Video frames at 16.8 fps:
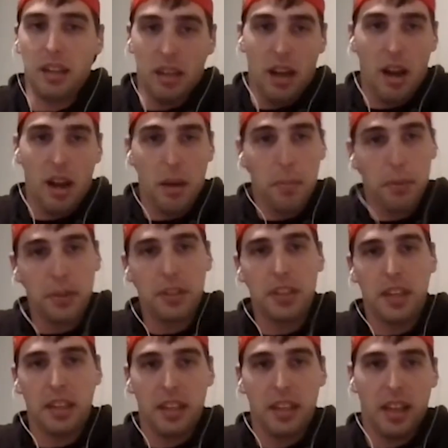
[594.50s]
I
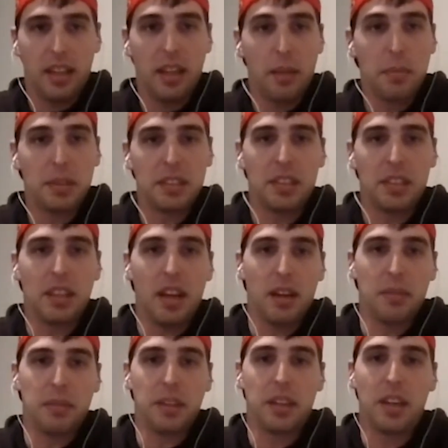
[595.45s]
appreciate that. That means a
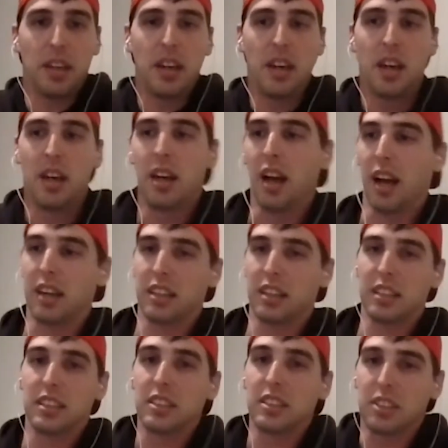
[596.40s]
lot to me. I
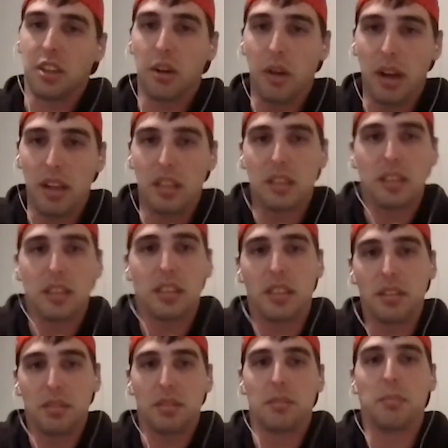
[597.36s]
could just go out and just
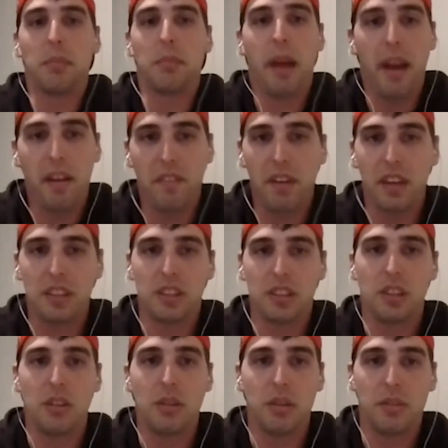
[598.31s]
give some half-ass
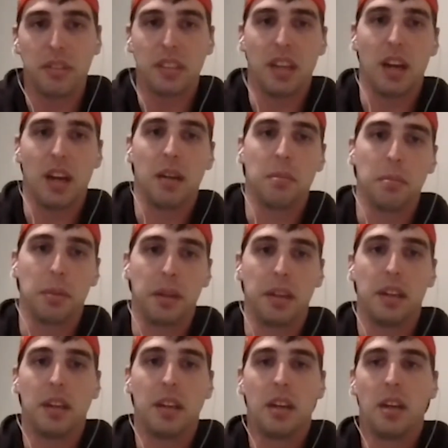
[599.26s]
show every time,
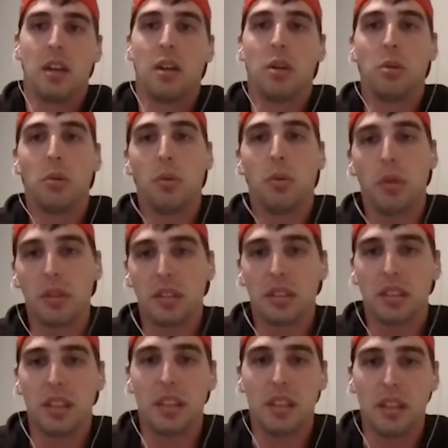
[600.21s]
but who wants
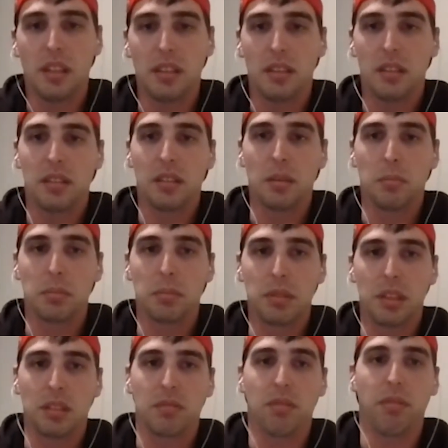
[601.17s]
to see some
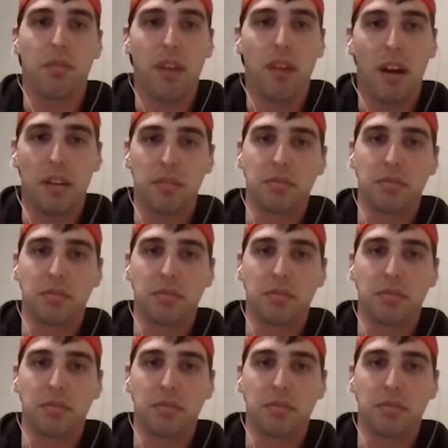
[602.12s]
6'5"